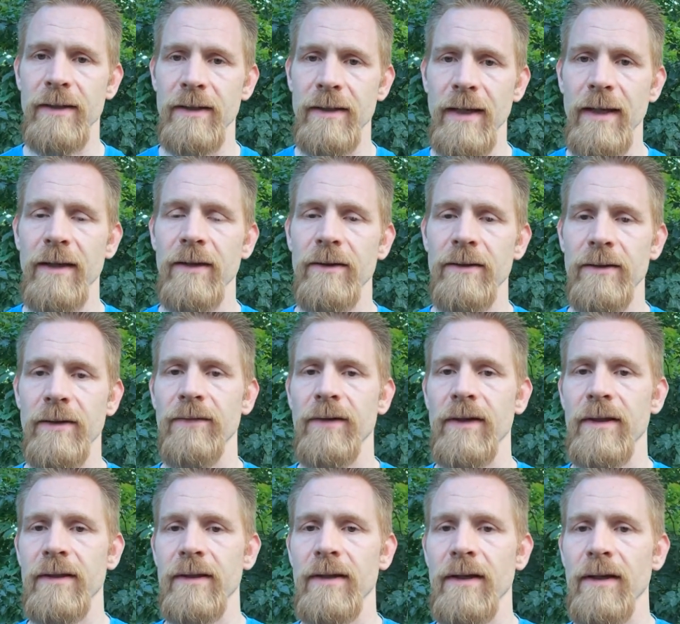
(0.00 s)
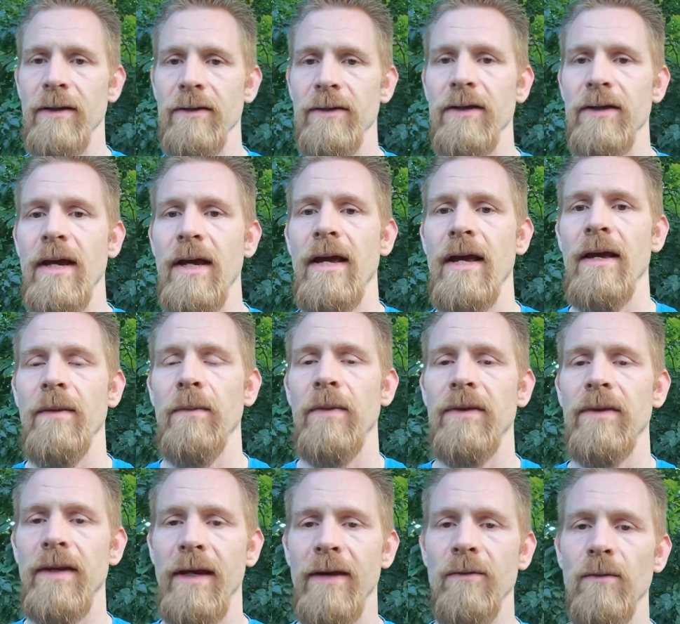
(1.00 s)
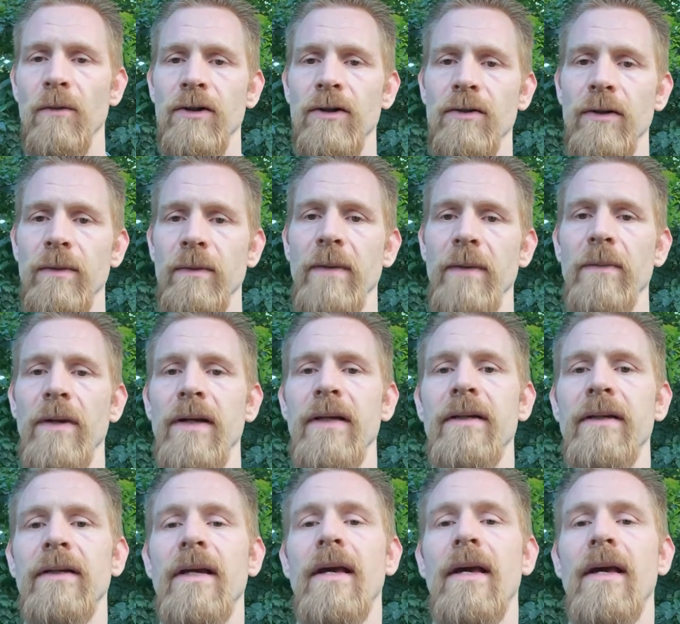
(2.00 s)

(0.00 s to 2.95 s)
tails and fancy colors, but they have more streamlined body.